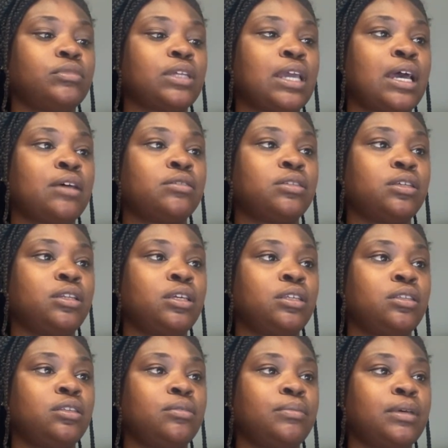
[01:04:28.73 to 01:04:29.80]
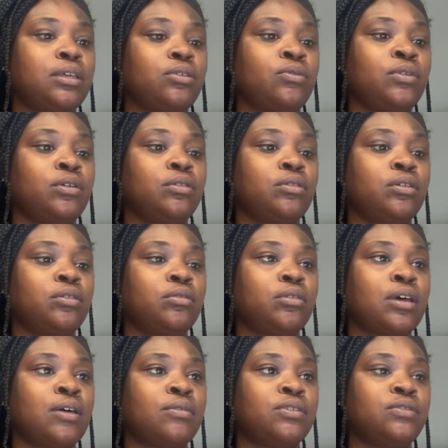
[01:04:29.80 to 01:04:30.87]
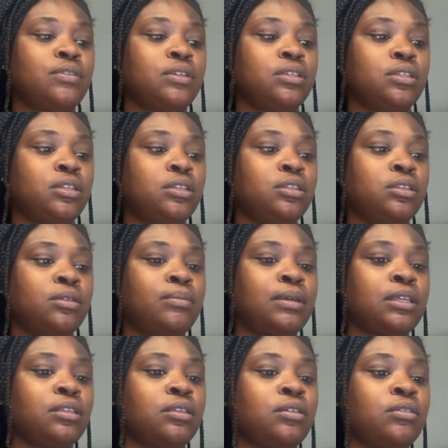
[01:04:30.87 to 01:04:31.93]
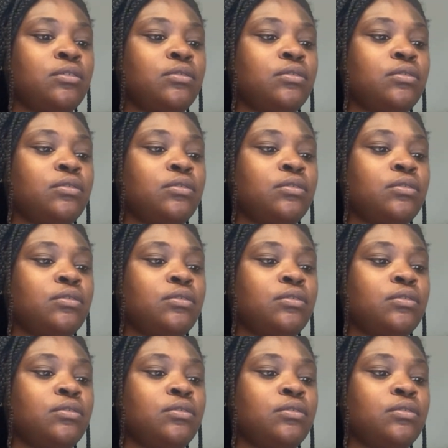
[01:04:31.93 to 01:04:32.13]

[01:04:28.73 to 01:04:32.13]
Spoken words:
I'll send it to no, I was gonna send it to myself.